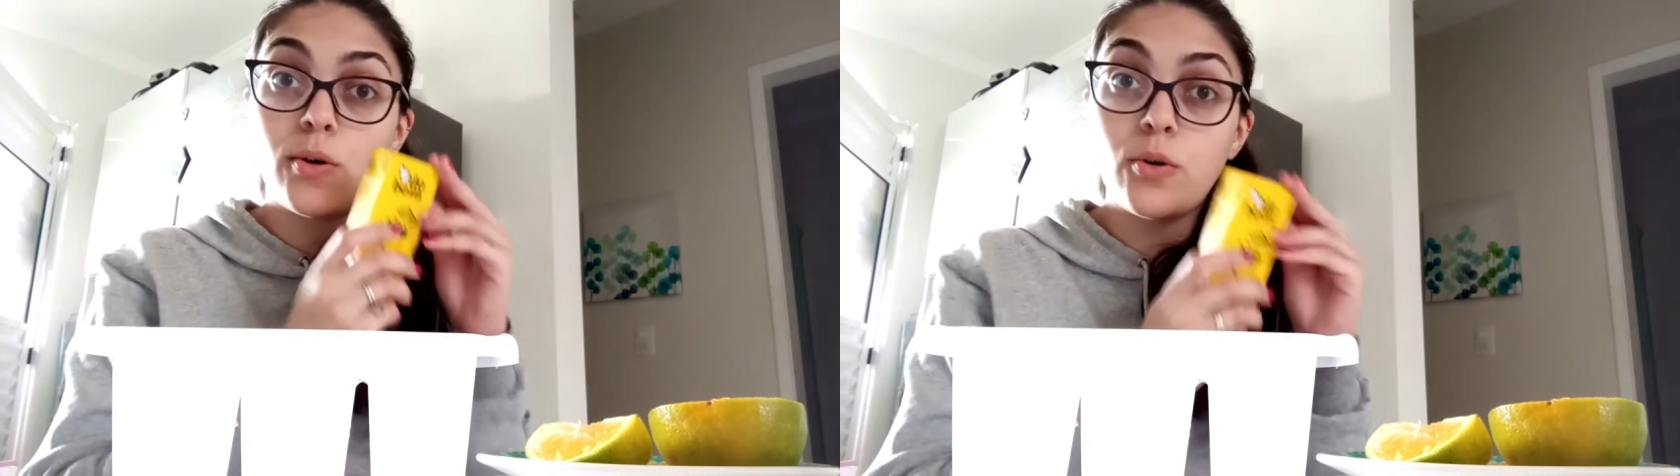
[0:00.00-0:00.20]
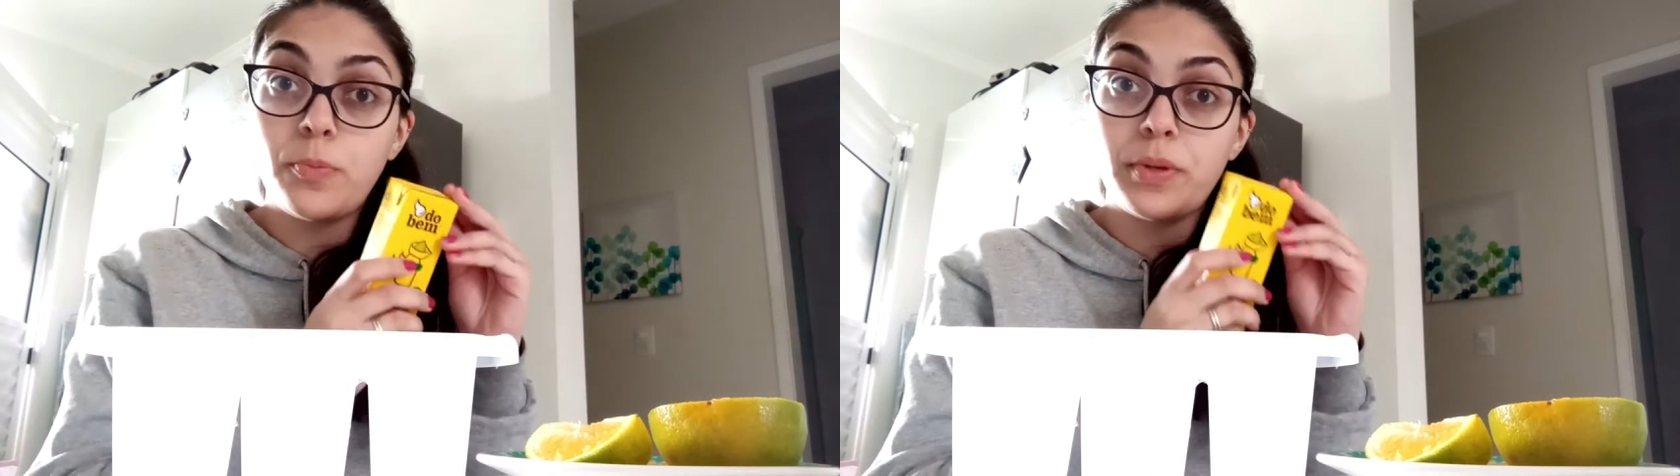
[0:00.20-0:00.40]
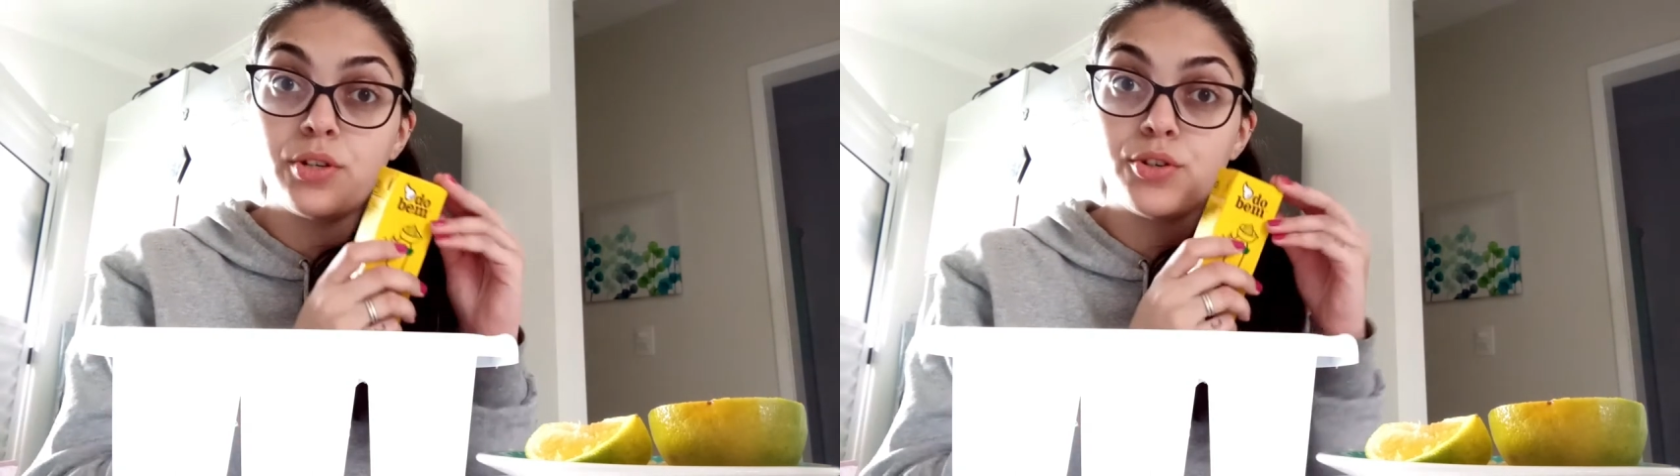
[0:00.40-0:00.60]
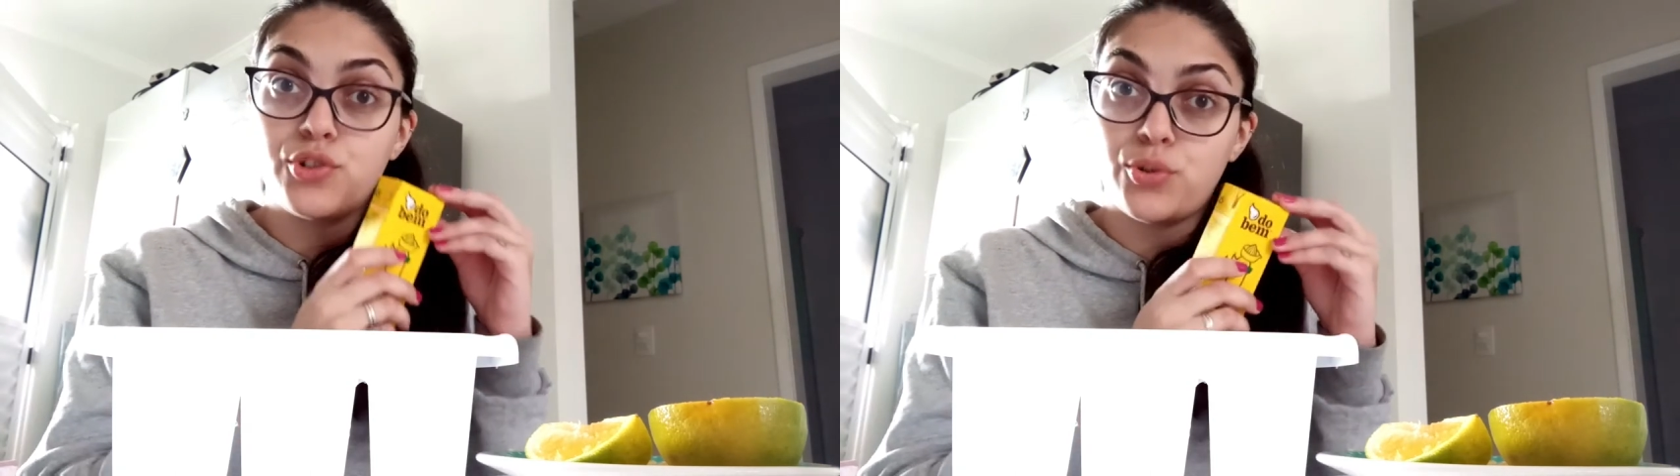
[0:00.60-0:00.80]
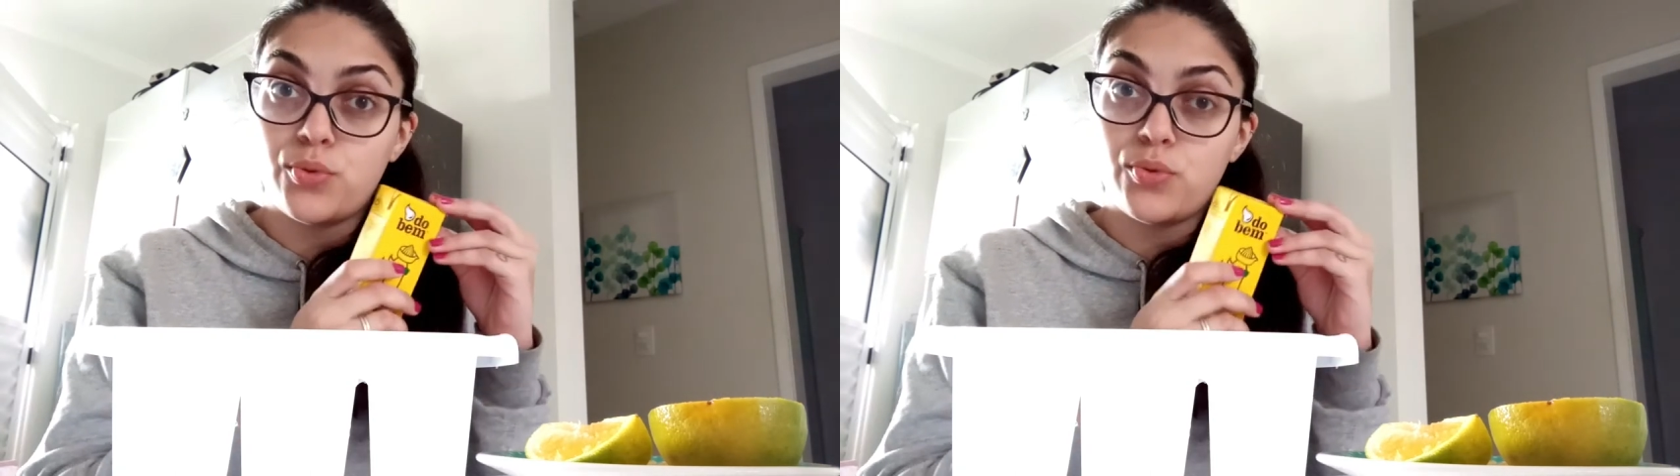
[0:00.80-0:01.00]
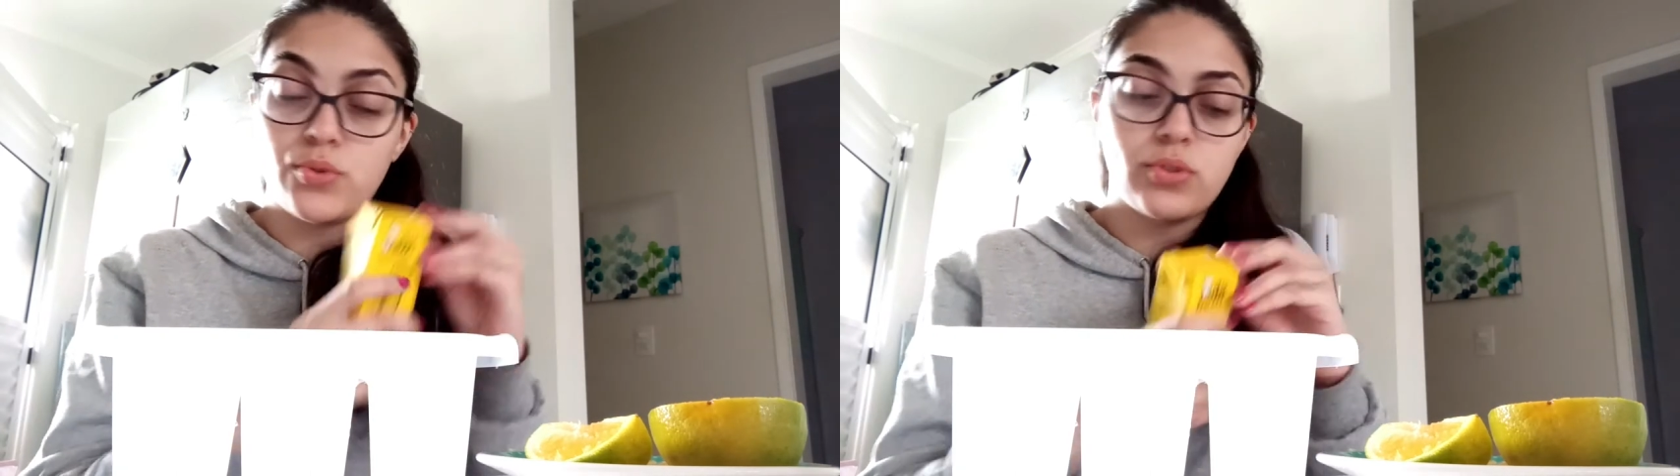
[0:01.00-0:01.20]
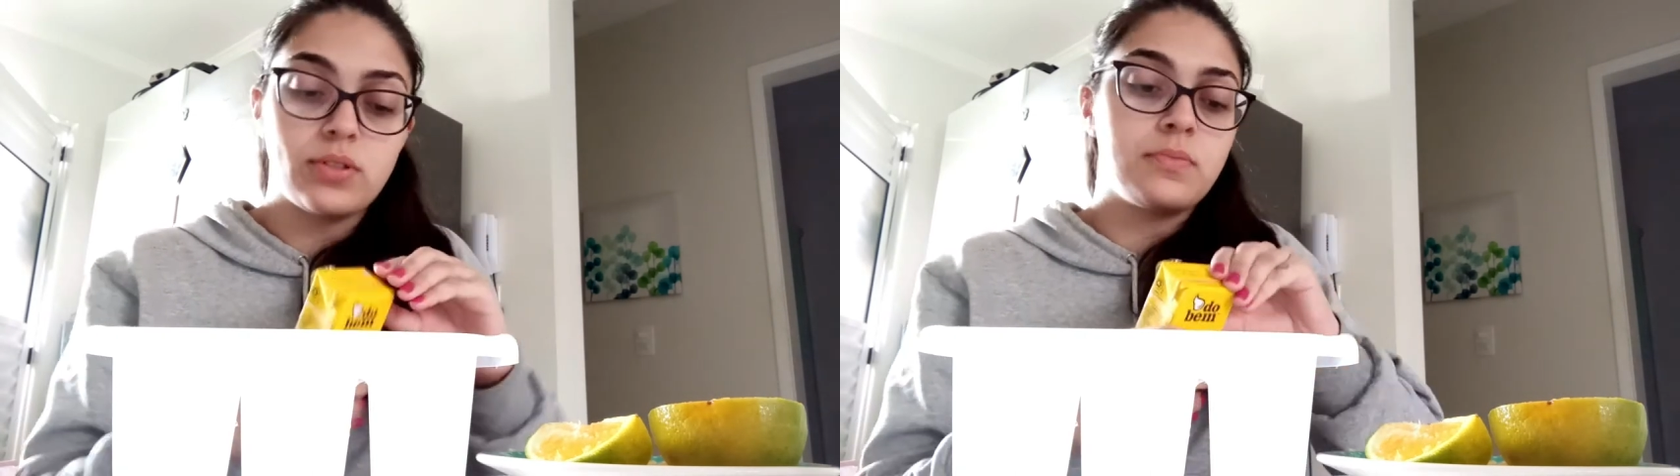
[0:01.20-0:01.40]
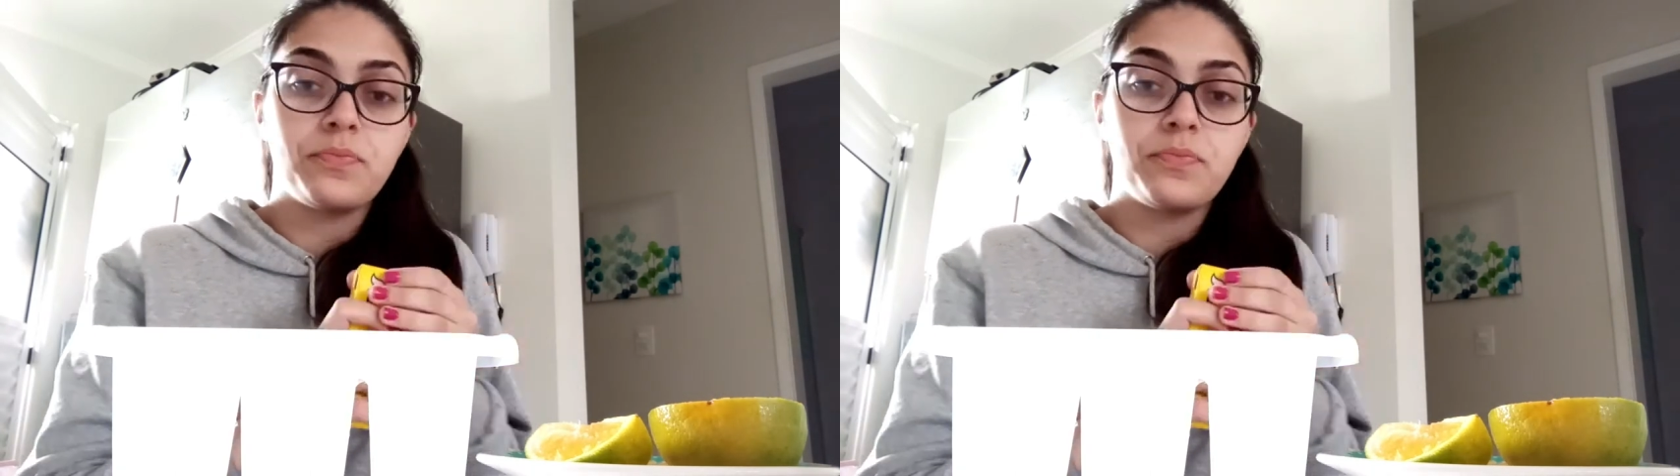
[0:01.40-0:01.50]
open your juice.